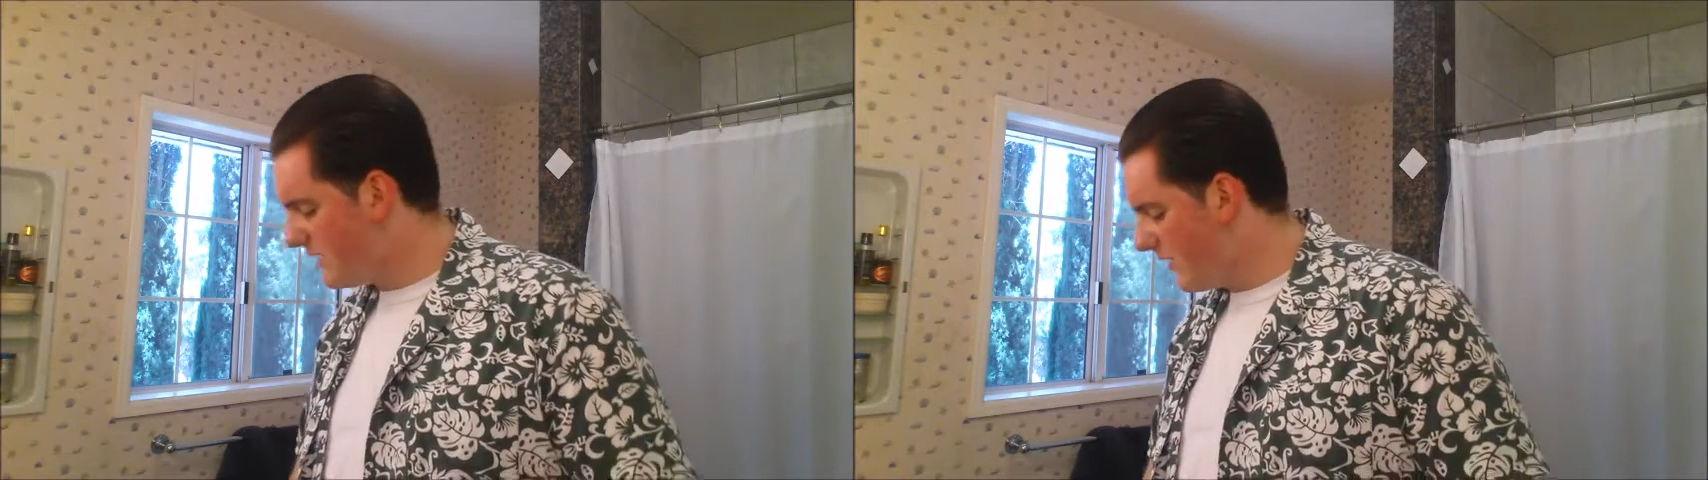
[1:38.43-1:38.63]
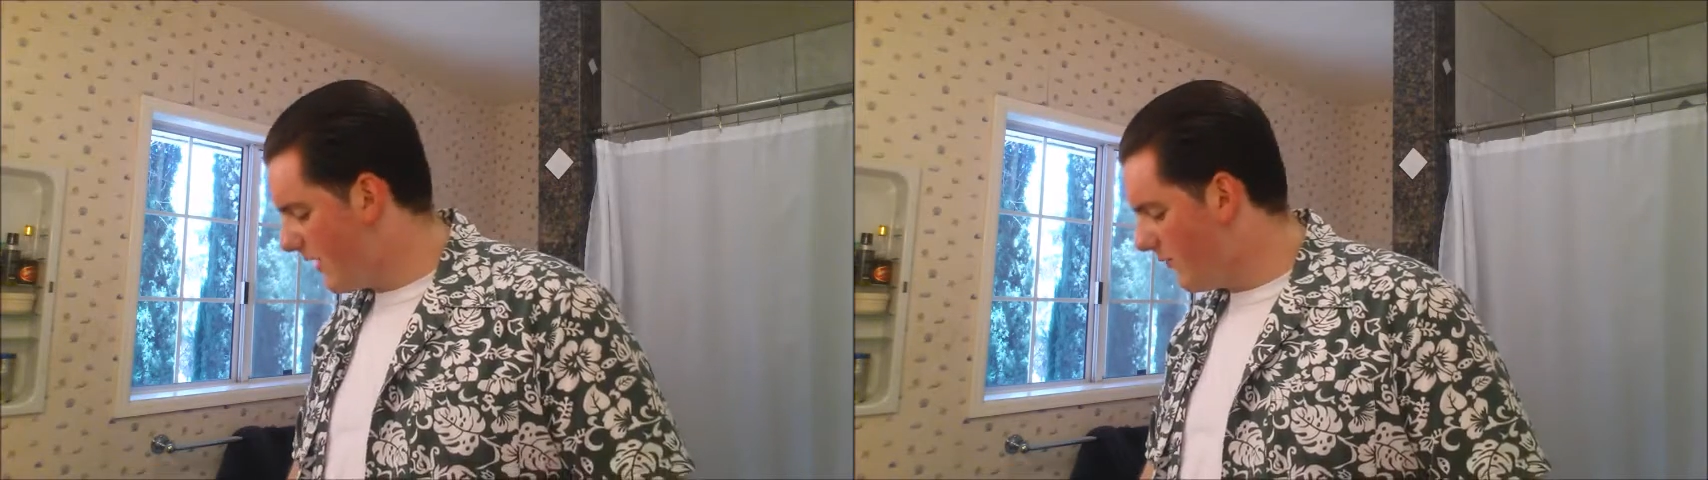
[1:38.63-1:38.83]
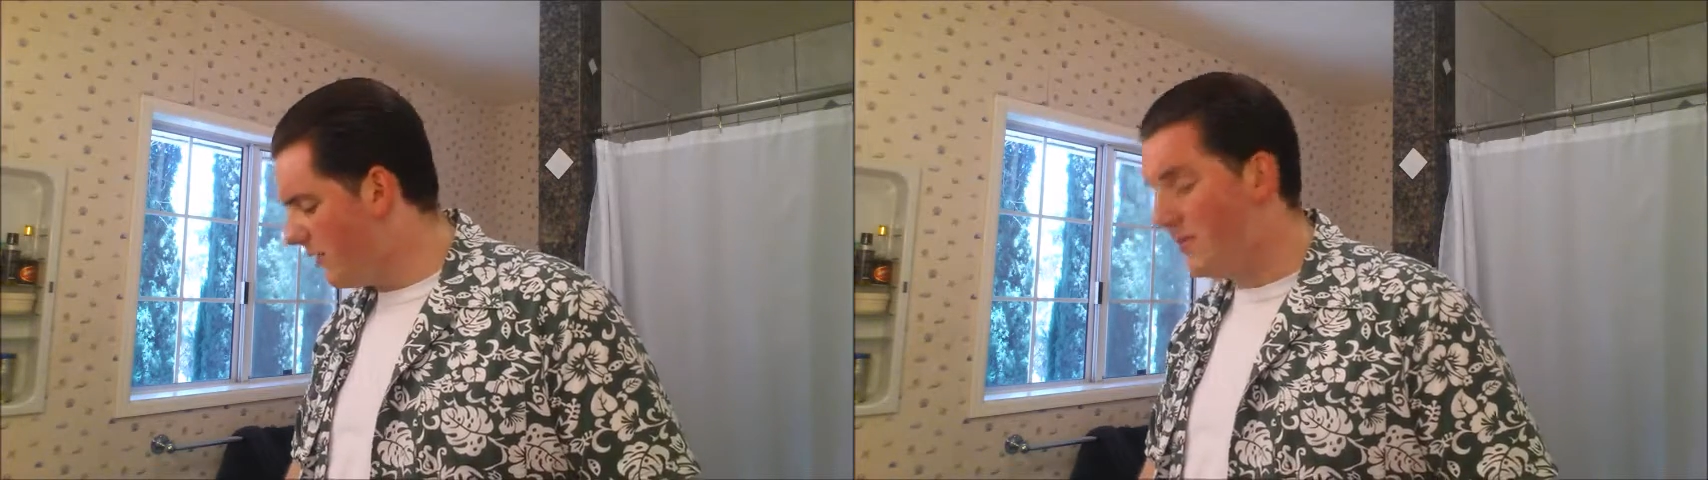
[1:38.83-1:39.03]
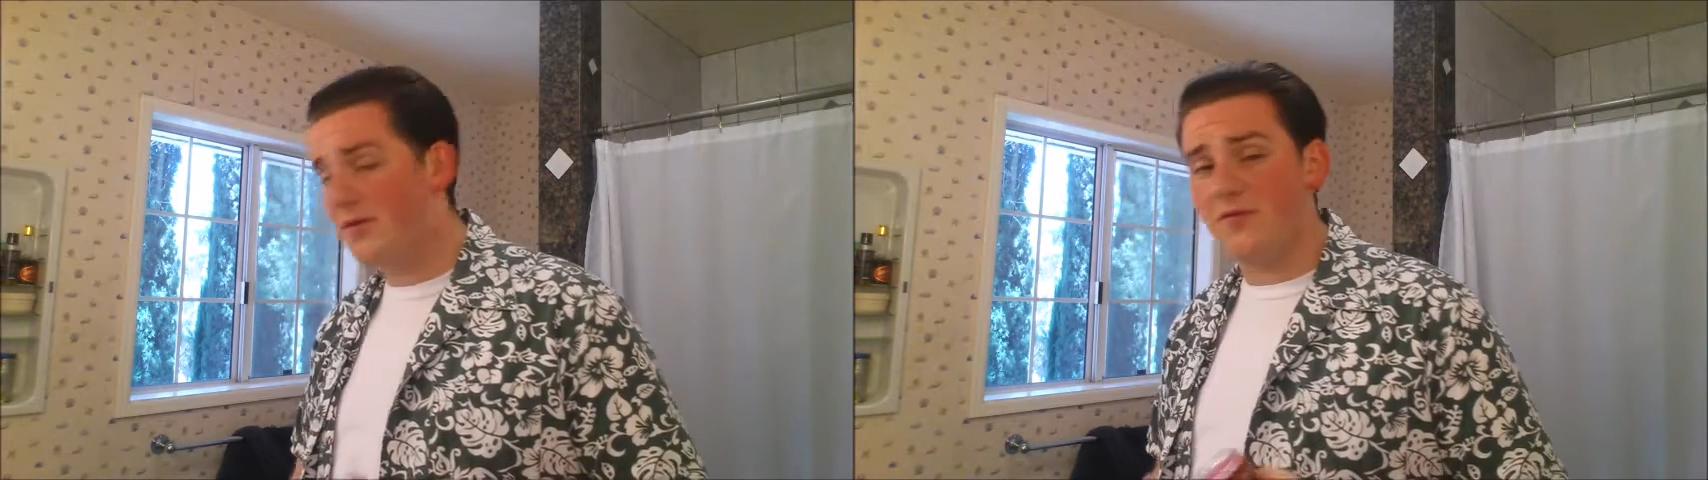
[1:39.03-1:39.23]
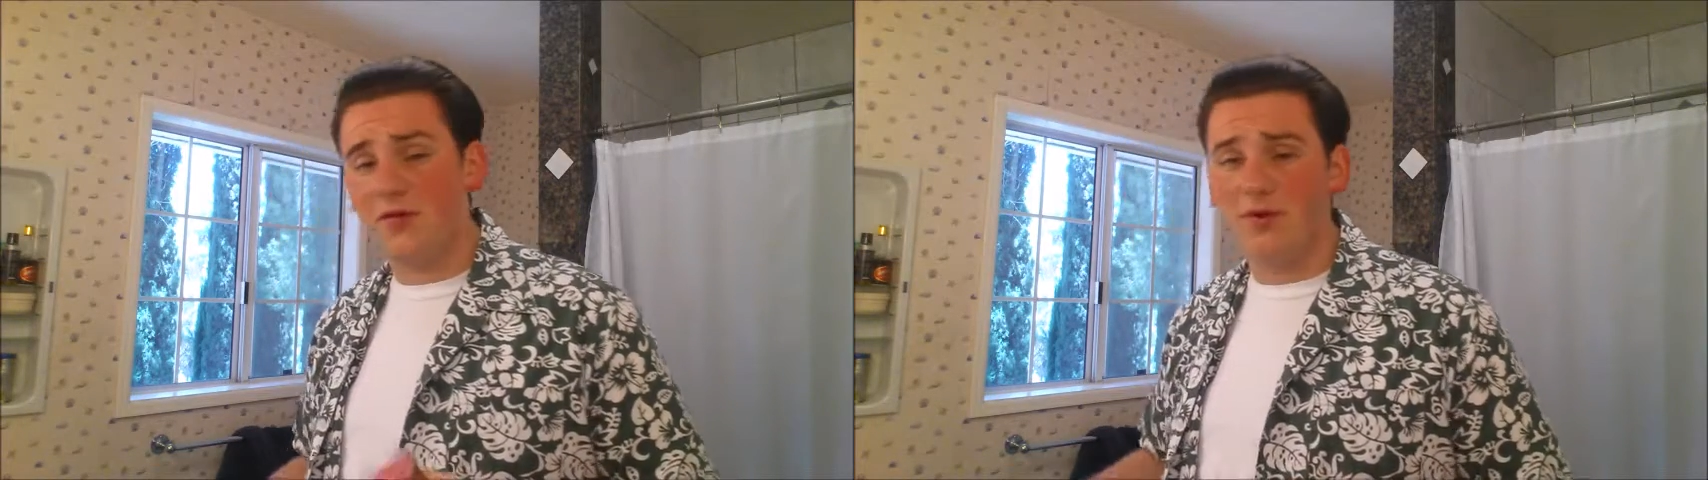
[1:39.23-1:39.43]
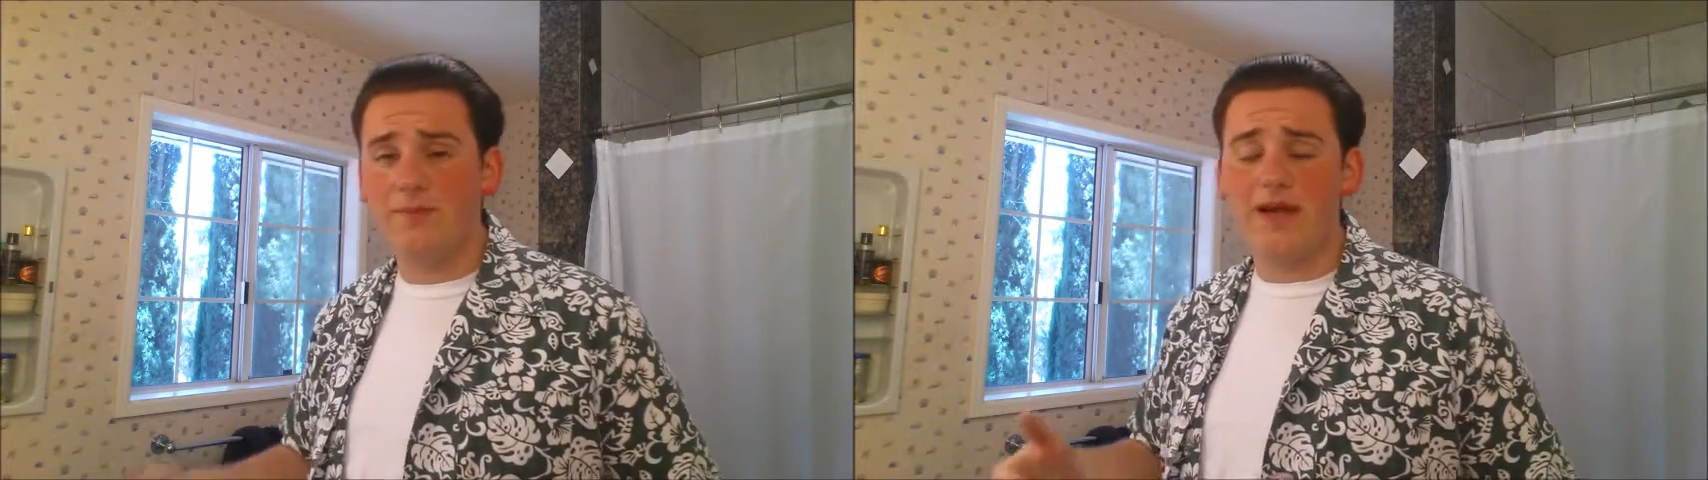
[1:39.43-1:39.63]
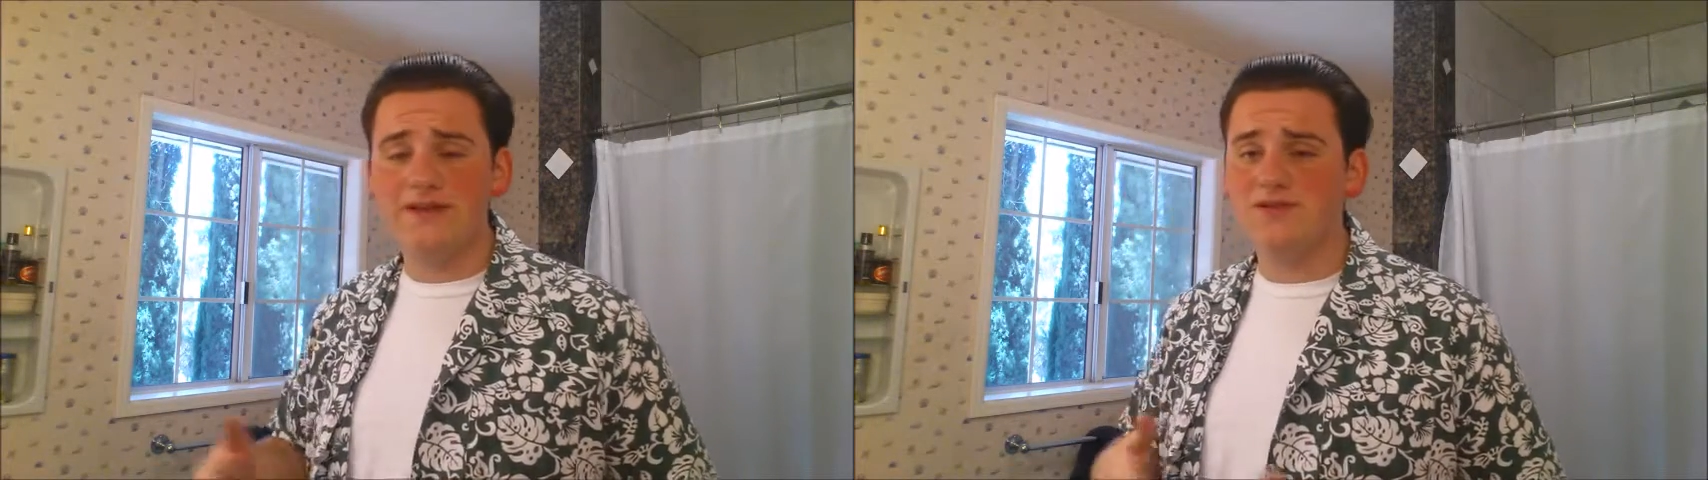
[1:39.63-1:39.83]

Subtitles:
you know, I will be referring back